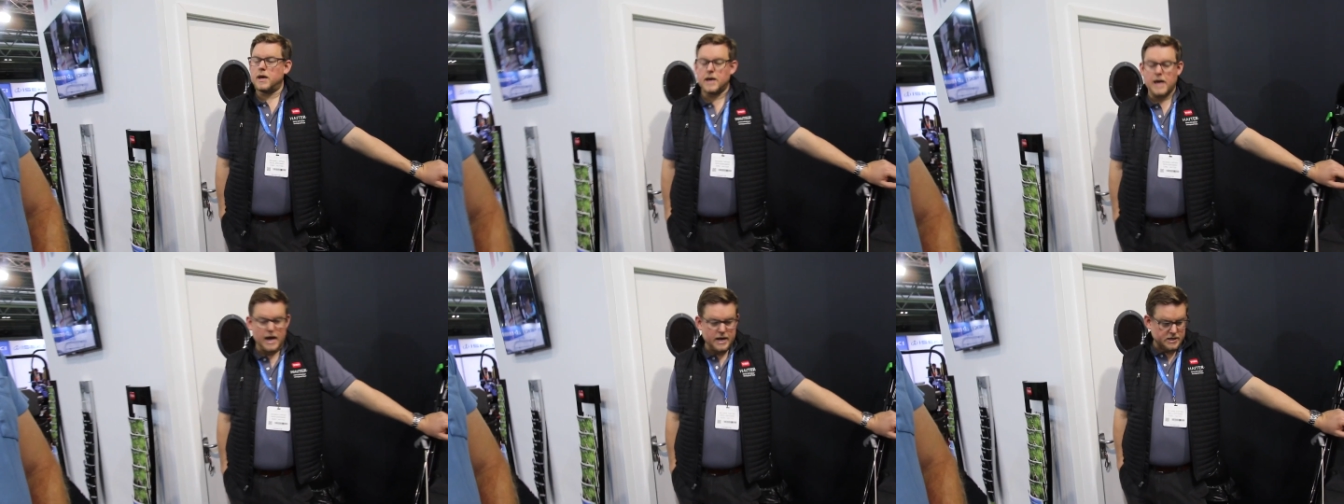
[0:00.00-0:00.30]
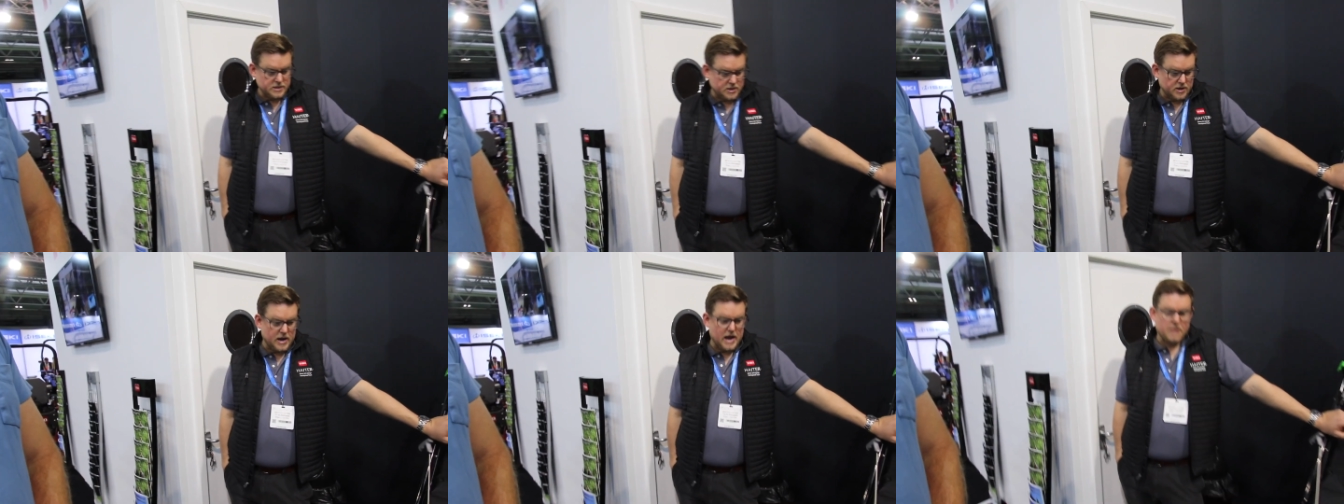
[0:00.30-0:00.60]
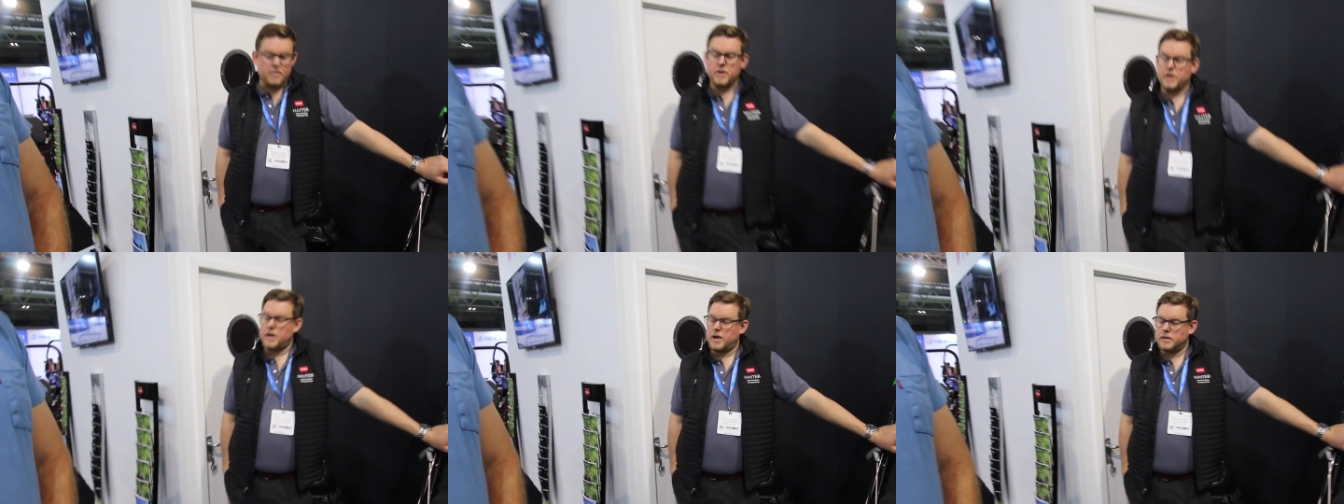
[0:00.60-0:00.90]
It can still
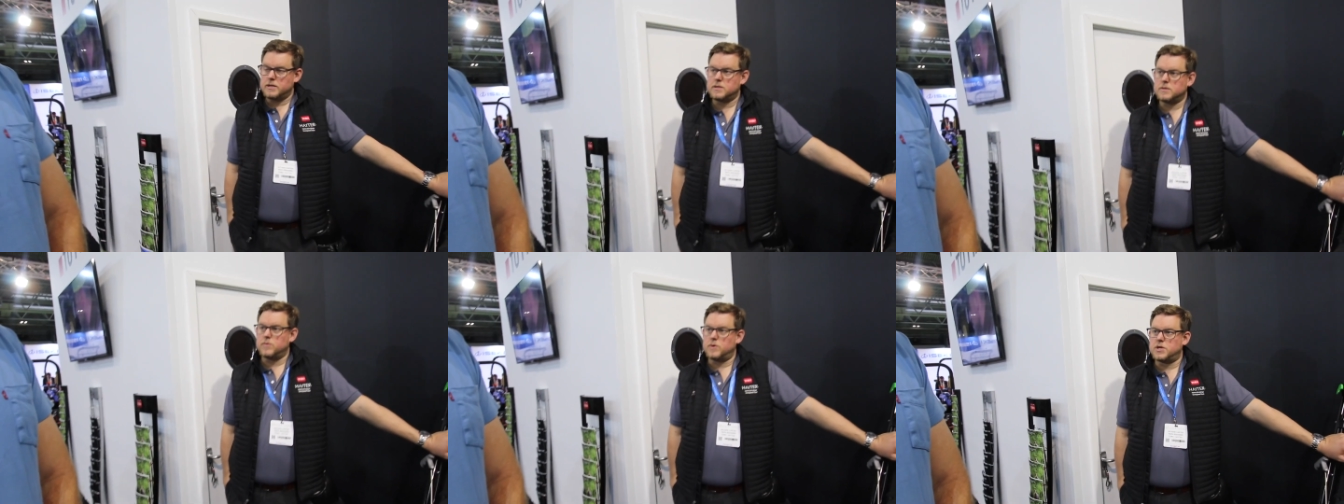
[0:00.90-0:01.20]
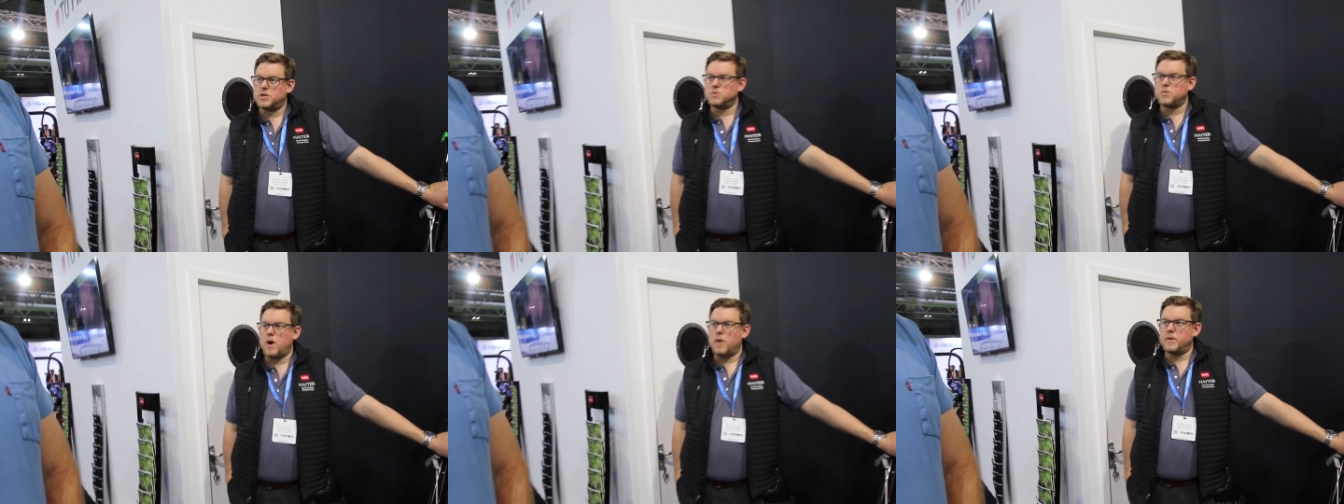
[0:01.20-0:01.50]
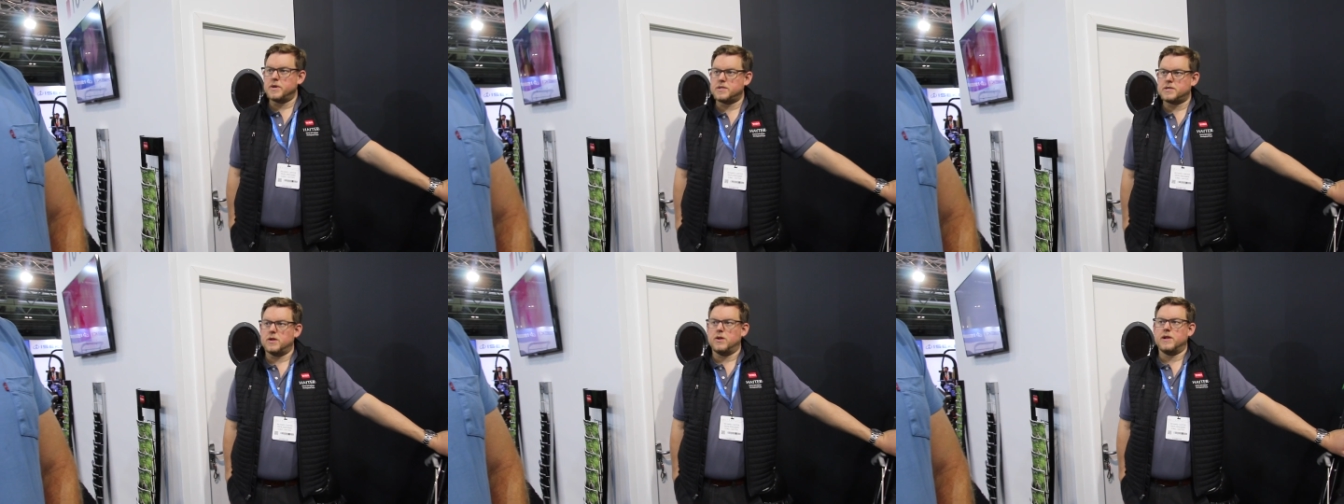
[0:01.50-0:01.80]
happen, yes, which is why
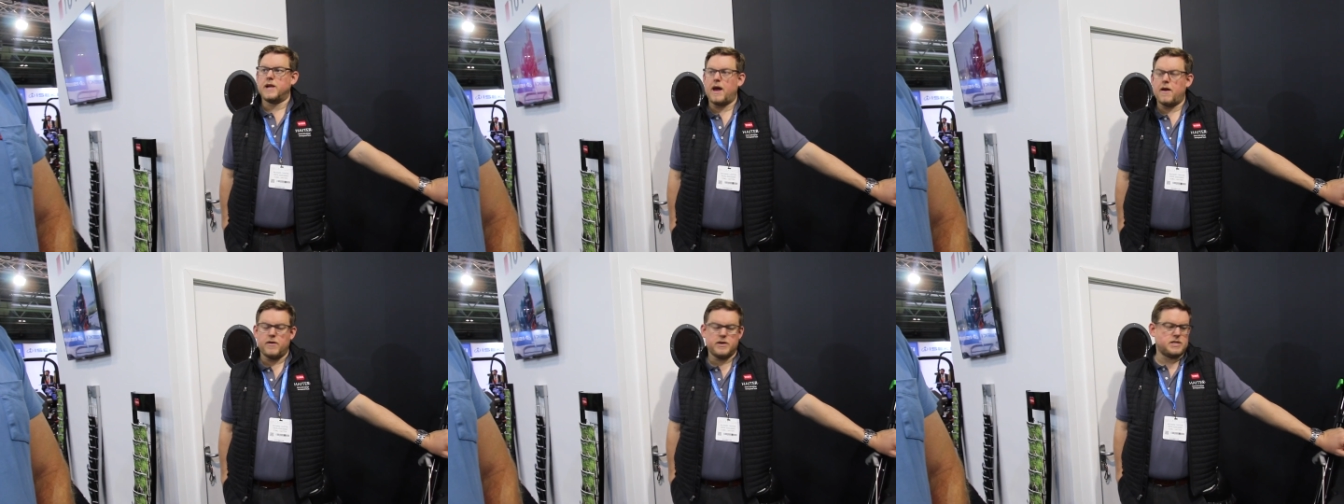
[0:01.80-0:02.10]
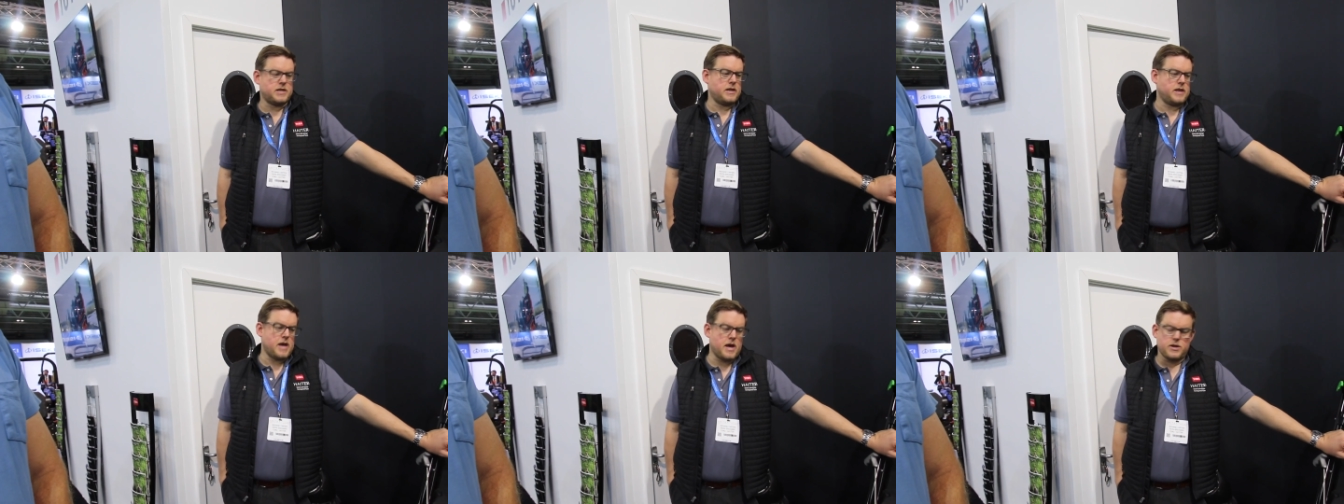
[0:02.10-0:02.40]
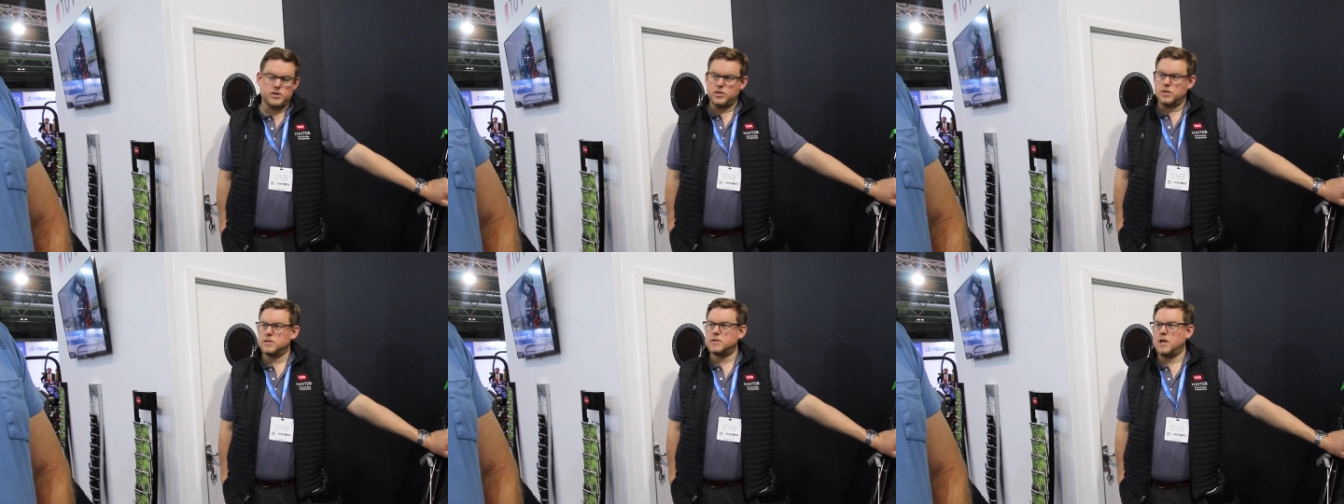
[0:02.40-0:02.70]
we still guarantee the
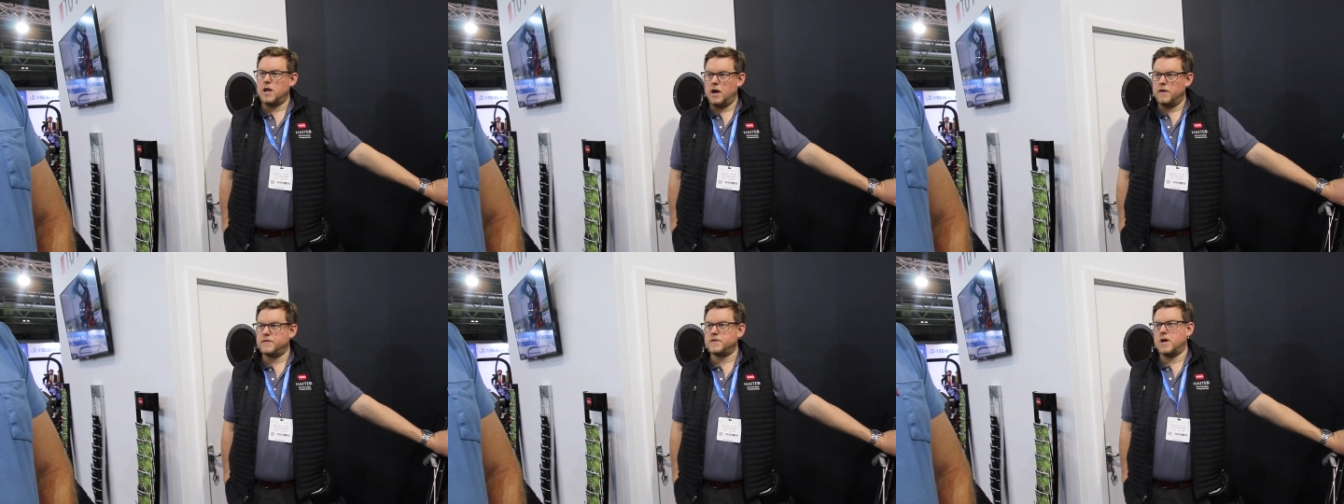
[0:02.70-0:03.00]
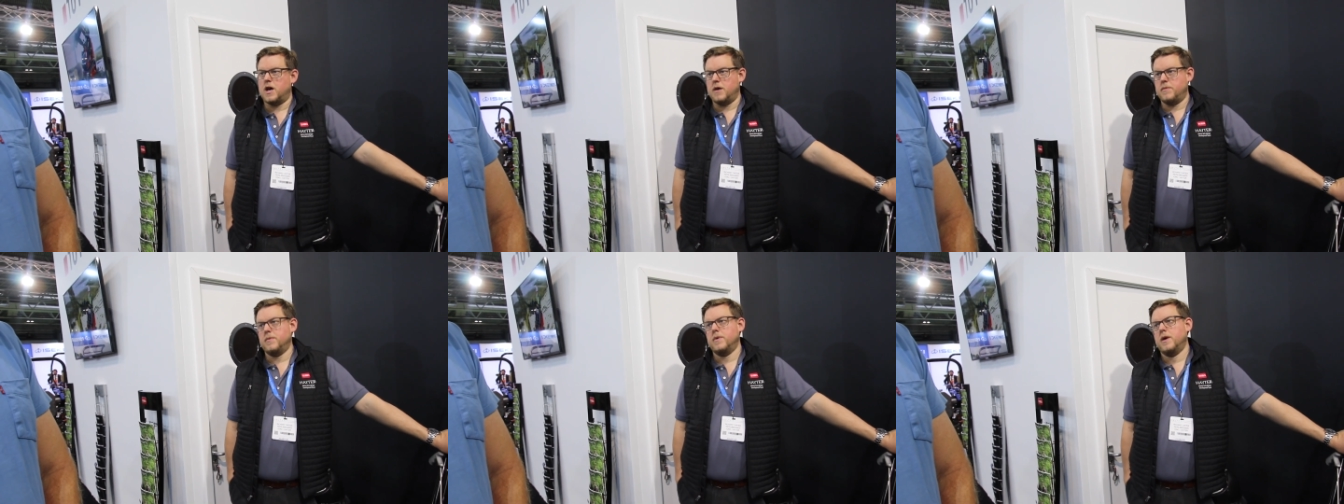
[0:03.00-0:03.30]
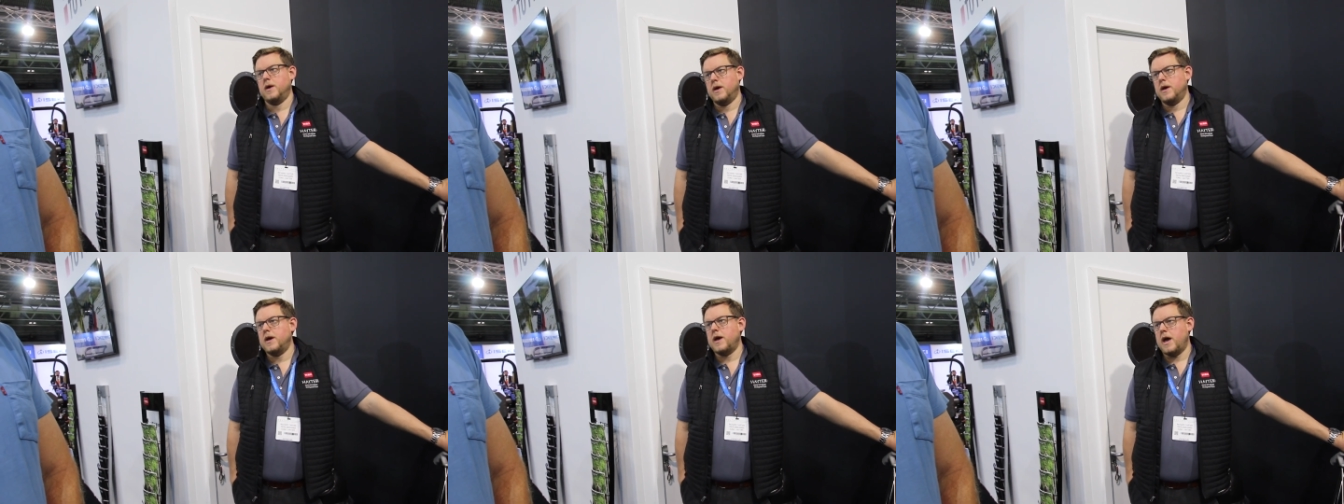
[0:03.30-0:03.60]
engine's lifetime
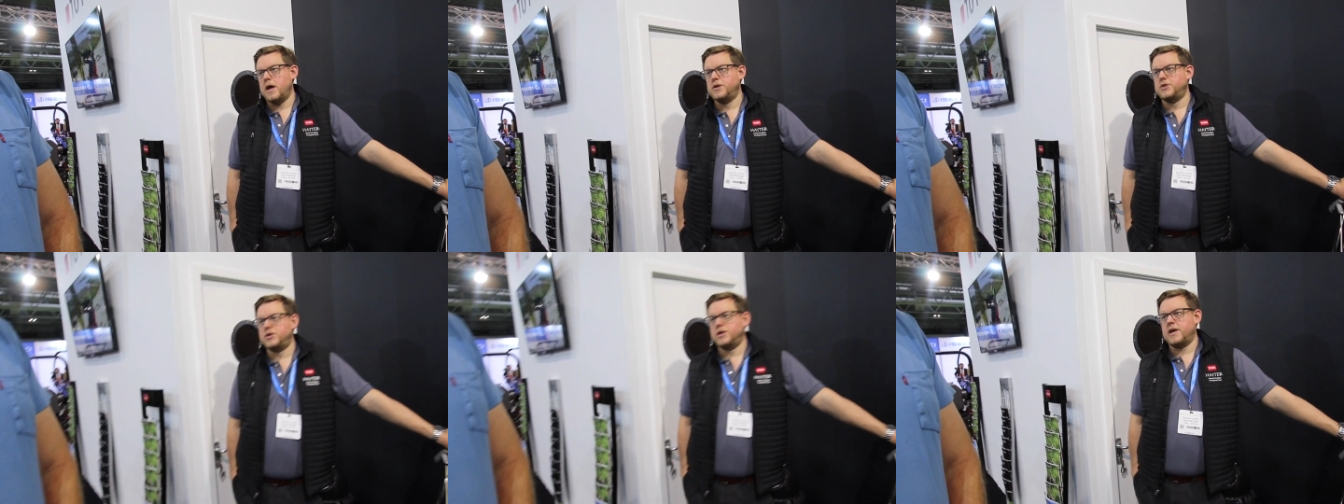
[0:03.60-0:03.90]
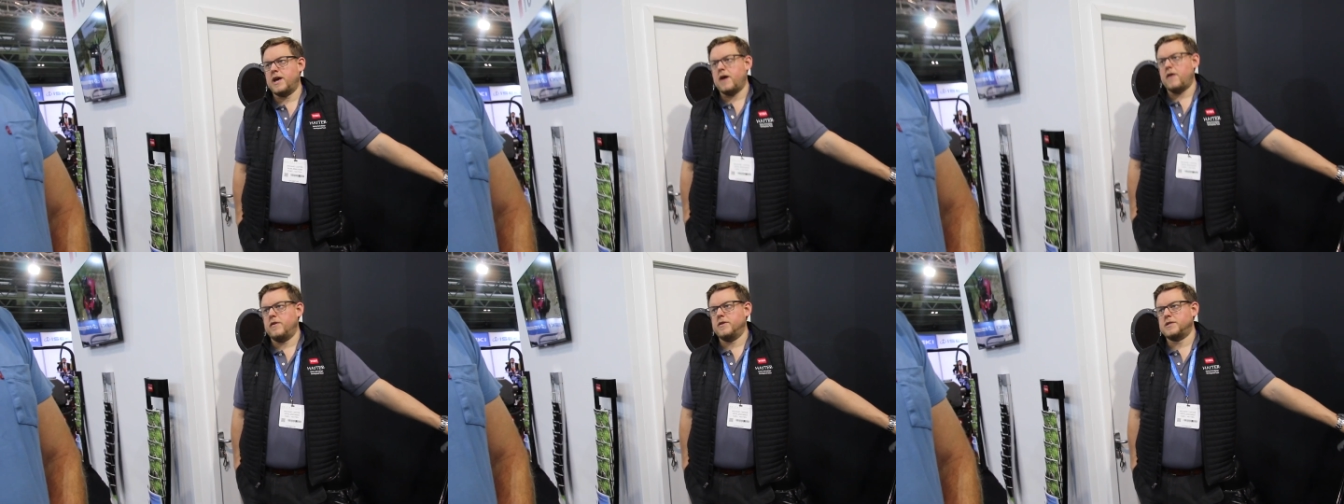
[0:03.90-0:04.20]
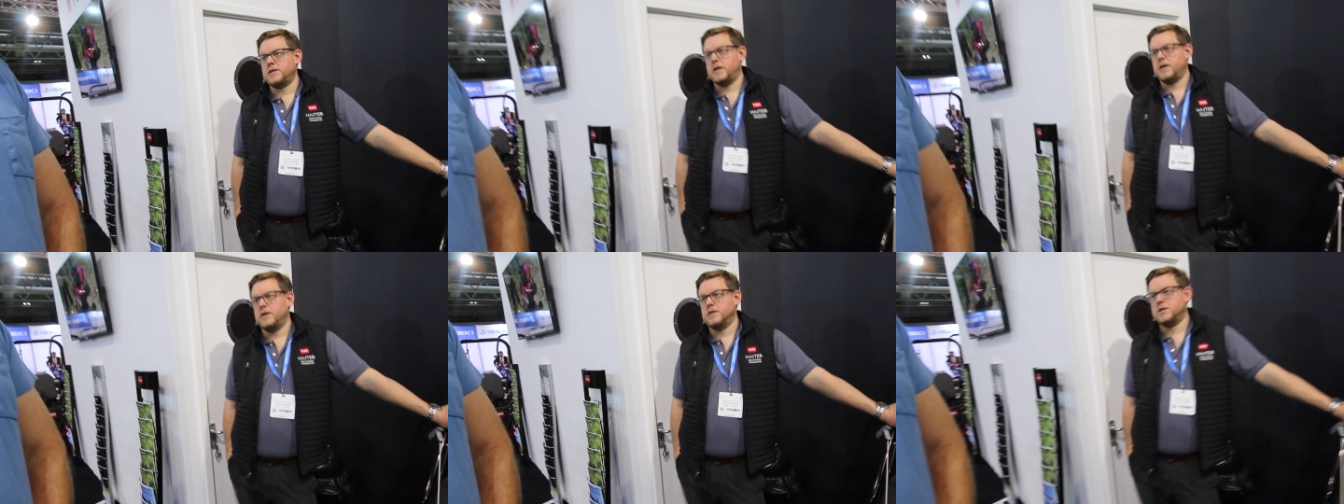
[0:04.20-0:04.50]
engine
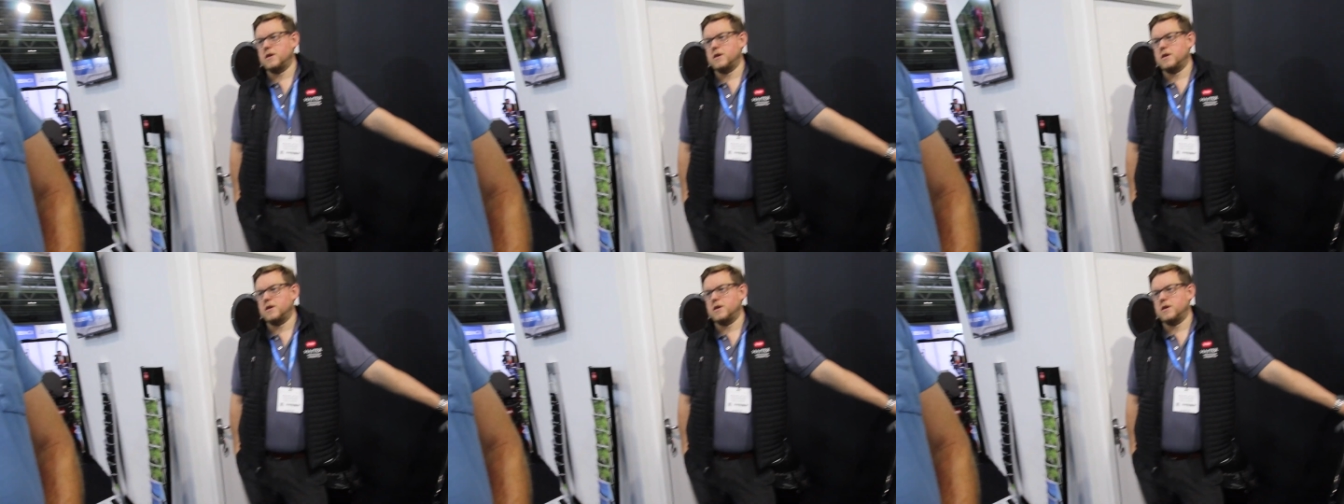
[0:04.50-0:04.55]
guarantee.